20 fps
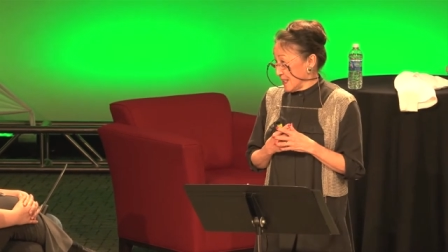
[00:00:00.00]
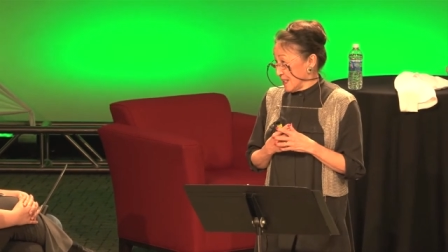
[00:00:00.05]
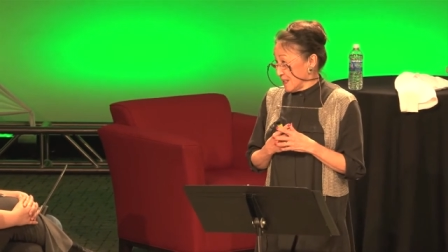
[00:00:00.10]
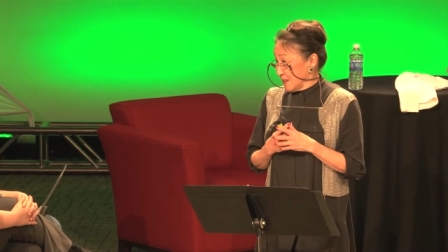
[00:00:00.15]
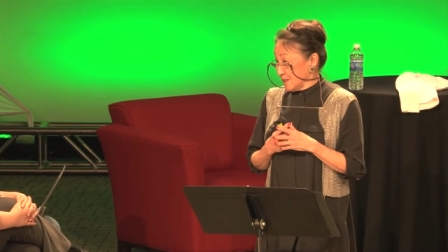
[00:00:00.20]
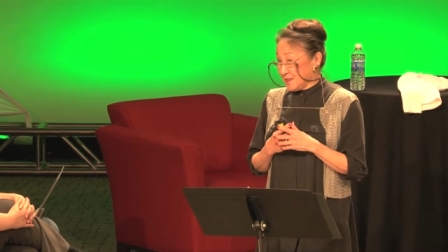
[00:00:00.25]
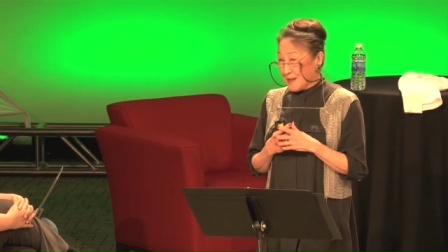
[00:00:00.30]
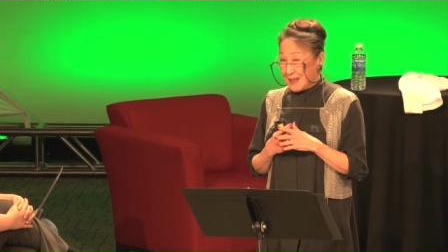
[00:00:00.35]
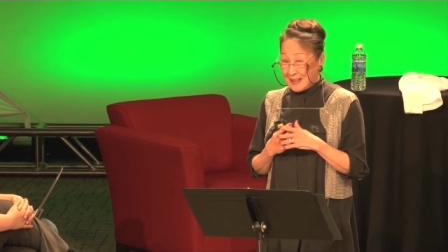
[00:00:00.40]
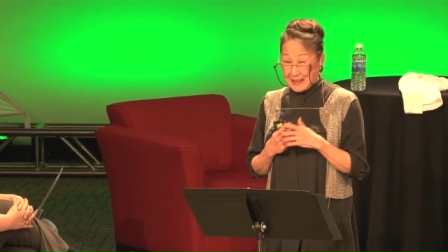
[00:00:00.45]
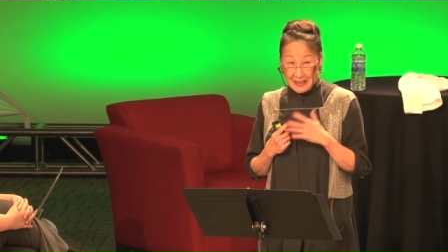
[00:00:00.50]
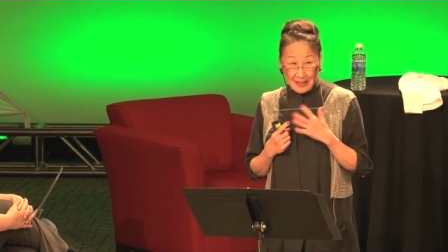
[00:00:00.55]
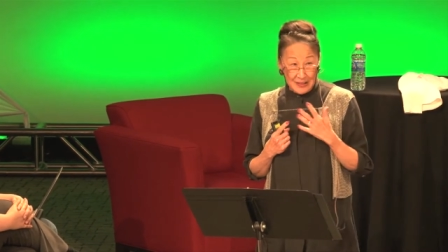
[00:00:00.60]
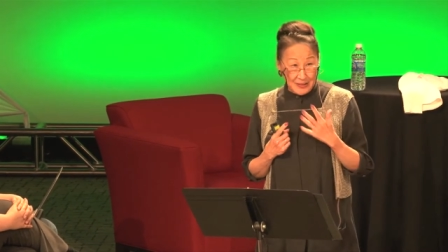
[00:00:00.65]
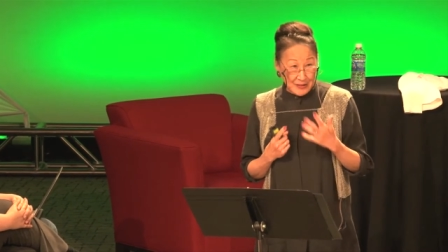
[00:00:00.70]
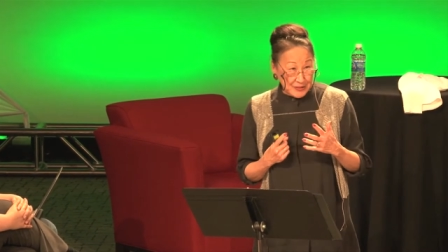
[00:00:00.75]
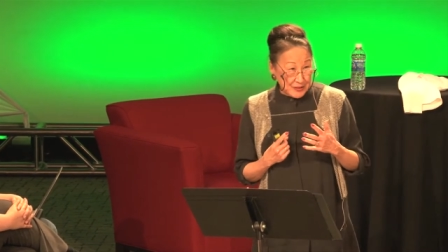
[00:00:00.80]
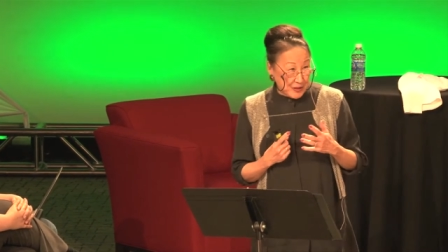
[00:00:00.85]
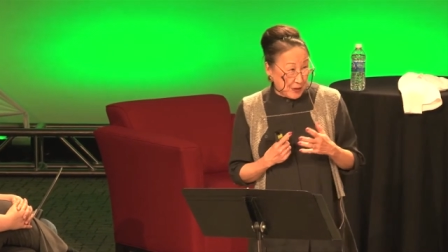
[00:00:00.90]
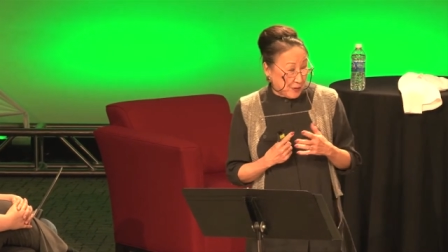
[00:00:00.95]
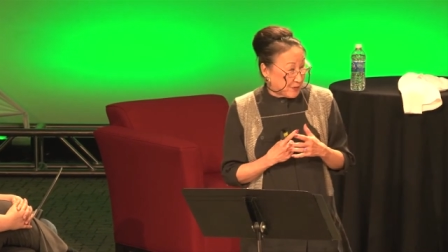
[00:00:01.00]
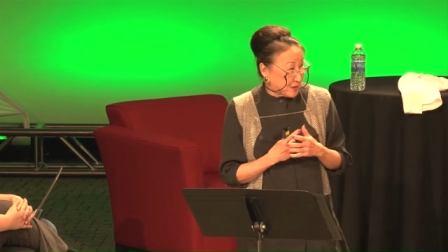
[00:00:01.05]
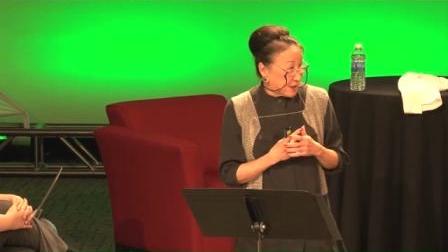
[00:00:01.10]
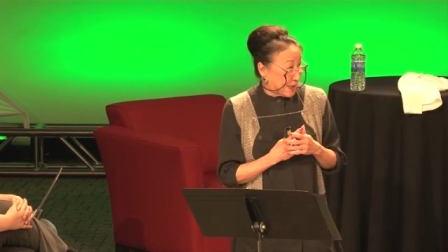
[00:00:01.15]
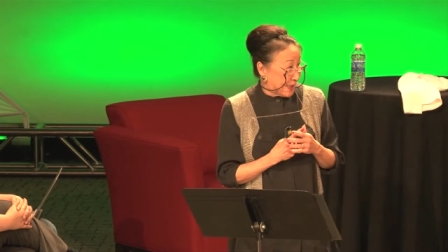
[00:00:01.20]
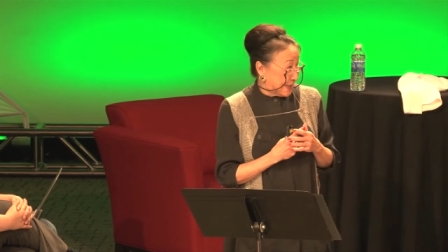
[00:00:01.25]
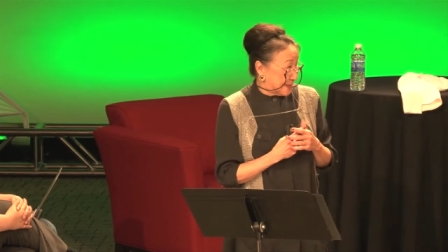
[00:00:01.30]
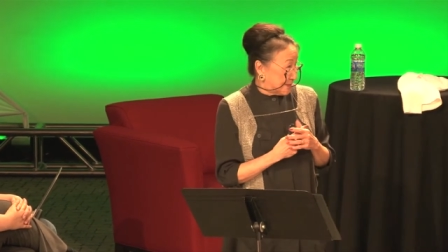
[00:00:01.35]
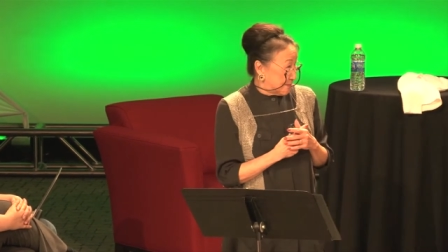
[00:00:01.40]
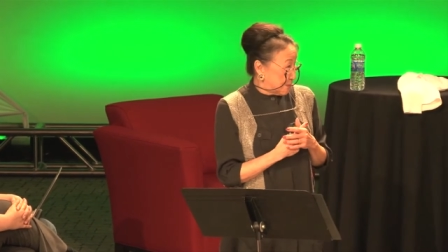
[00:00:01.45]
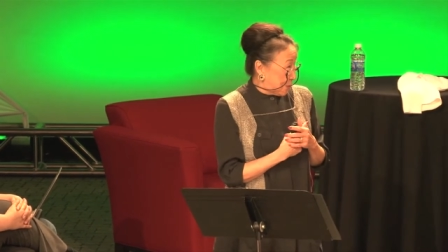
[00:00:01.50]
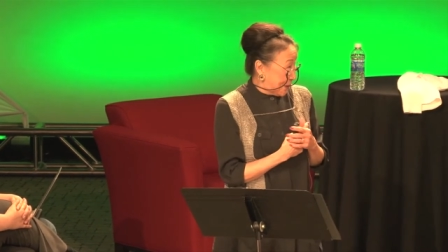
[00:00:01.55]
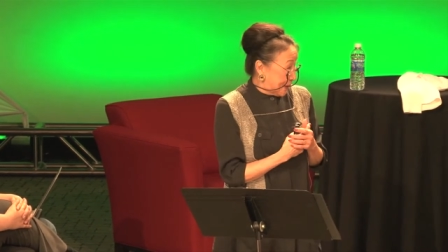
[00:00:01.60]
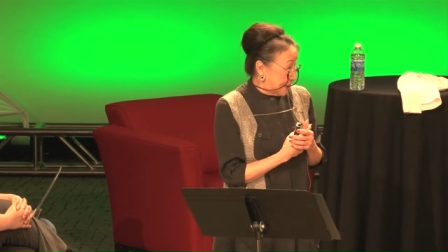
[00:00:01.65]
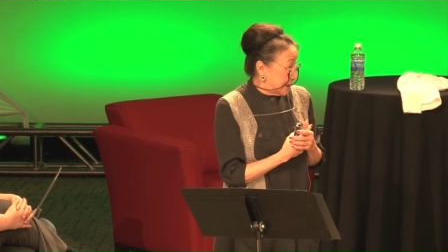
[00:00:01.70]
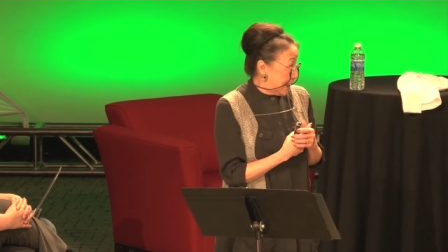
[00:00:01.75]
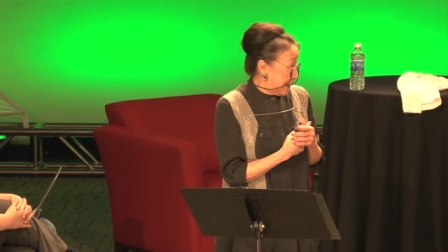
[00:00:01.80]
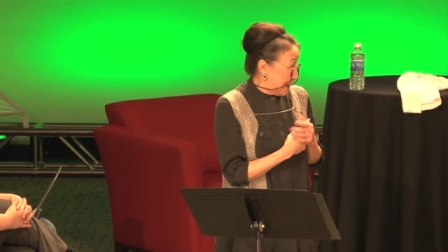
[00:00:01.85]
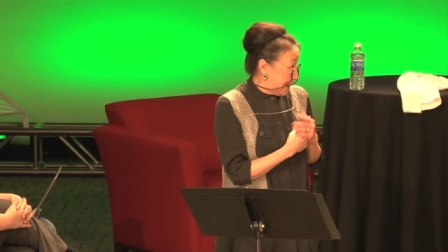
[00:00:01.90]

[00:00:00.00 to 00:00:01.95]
finally looked over at uh,